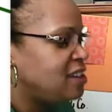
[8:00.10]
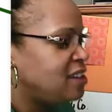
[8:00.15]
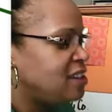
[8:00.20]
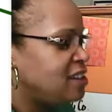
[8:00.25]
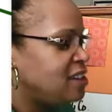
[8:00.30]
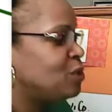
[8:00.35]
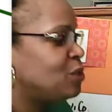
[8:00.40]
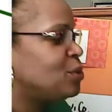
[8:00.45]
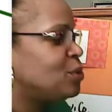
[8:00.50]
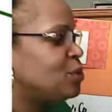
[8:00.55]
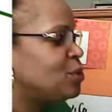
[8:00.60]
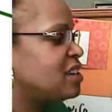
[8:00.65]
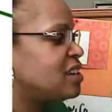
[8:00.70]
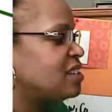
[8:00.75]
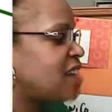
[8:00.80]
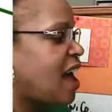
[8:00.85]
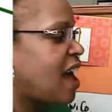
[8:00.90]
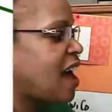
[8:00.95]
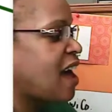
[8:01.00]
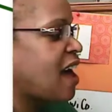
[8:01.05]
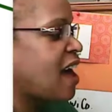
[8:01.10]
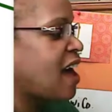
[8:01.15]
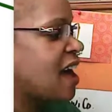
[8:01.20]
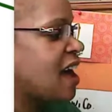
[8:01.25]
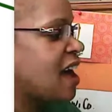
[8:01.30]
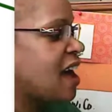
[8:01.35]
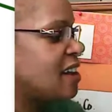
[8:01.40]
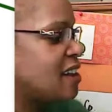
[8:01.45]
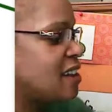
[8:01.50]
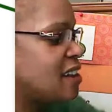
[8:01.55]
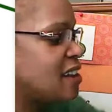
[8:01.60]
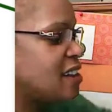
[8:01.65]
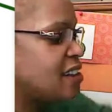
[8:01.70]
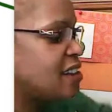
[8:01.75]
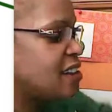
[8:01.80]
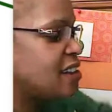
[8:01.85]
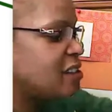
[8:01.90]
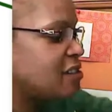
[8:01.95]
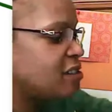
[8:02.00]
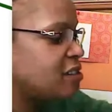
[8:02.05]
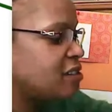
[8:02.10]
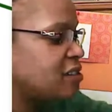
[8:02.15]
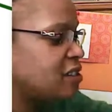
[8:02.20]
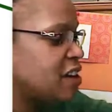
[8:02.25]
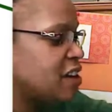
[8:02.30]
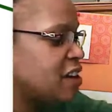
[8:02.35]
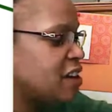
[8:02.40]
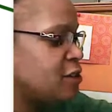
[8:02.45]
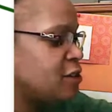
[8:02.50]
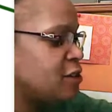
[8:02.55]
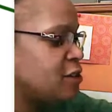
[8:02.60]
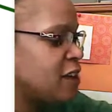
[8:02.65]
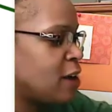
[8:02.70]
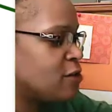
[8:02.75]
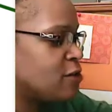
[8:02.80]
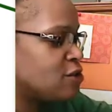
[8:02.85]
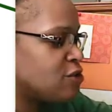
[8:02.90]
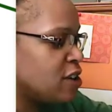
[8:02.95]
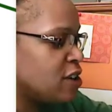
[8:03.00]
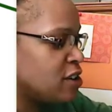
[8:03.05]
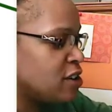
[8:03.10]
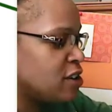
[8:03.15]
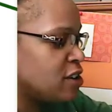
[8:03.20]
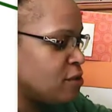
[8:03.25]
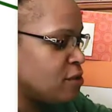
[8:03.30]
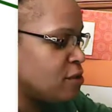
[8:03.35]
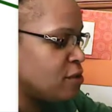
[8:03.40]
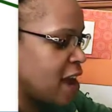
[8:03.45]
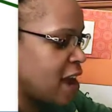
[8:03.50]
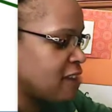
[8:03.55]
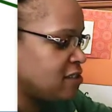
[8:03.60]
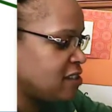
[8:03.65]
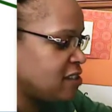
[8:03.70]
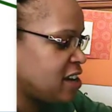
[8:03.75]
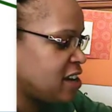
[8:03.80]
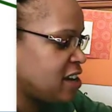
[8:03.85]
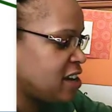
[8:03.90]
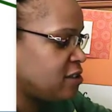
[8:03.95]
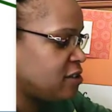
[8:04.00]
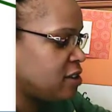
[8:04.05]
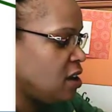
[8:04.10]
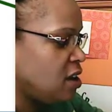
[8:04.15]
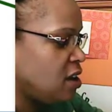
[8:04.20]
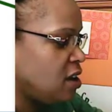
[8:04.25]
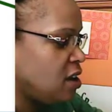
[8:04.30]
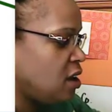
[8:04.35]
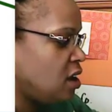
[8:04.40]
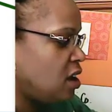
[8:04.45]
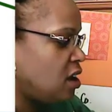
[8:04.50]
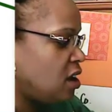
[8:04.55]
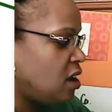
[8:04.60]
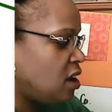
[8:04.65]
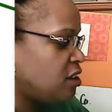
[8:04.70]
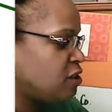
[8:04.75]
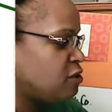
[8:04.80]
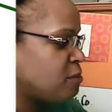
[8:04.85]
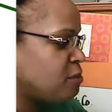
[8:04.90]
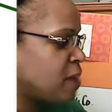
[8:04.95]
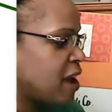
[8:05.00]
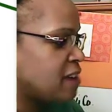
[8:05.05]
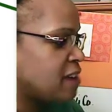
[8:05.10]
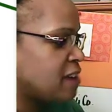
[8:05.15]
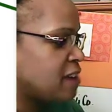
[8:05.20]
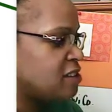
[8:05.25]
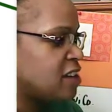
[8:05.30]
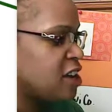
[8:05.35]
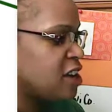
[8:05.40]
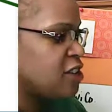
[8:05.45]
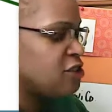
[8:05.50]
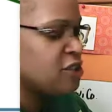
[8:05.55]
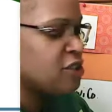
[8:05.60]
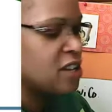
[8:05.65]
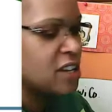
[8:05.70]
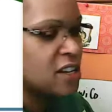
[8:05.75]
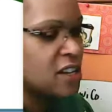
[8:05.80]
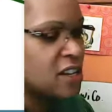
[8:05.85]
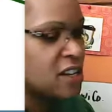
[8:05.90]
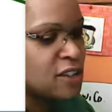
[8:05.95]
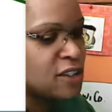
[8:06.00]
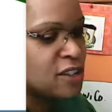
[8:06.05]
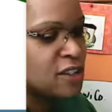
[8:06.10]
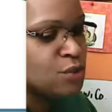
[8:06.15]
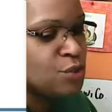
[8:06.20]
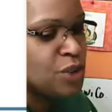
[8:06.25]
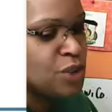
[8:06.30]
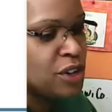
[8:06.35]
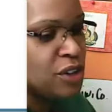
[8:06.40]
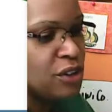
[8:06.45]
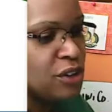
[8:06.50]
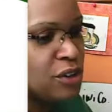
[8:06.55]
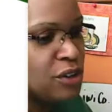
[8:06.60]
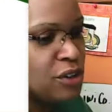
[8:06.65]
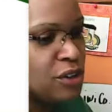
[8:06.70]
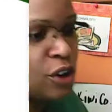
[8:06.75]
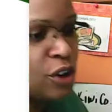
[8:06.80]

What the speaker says: I did was I added another level of it. I was trying to do a math standard. Another math standard is when